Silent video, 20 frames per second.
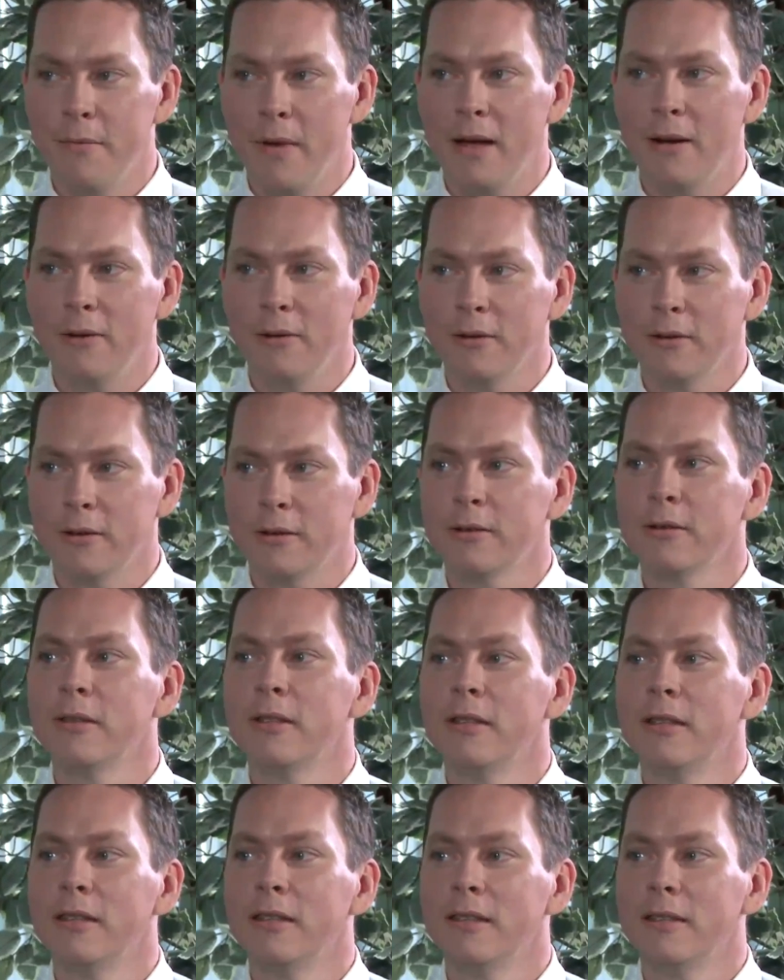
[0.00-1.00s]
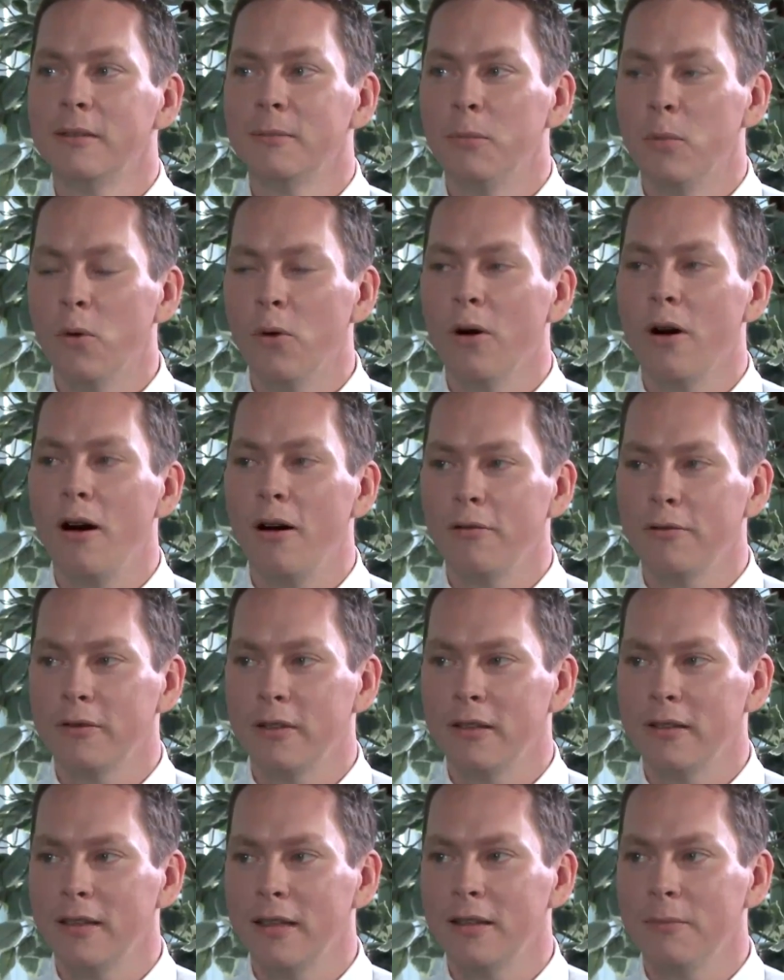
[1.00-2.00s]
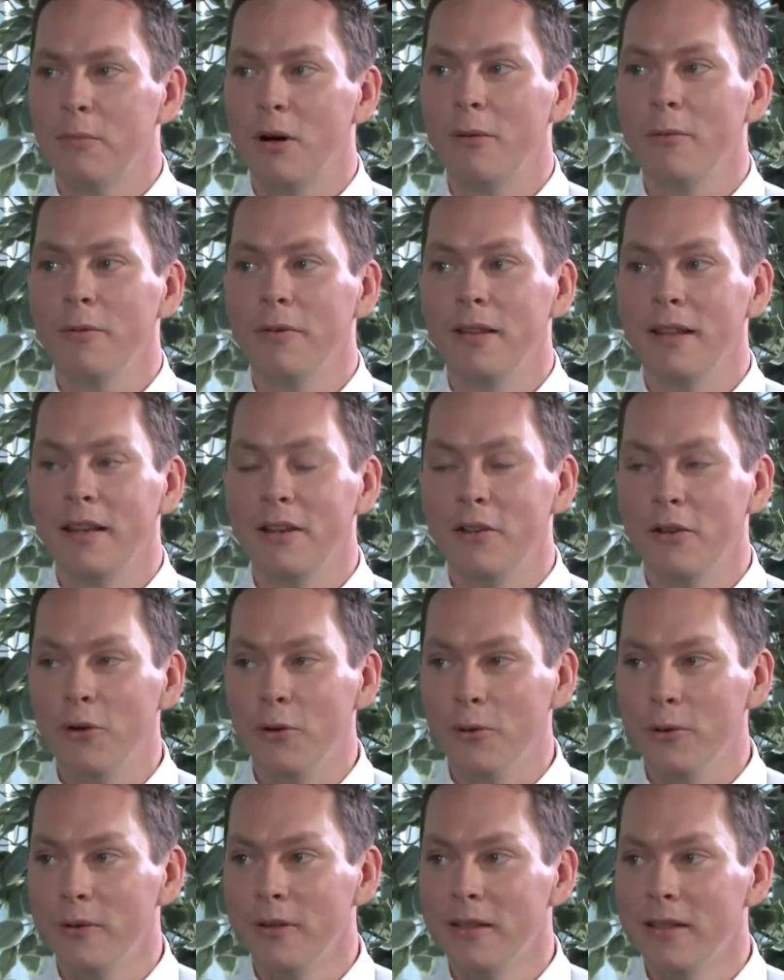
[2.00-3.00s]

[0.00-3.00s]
metals more often than probably they do.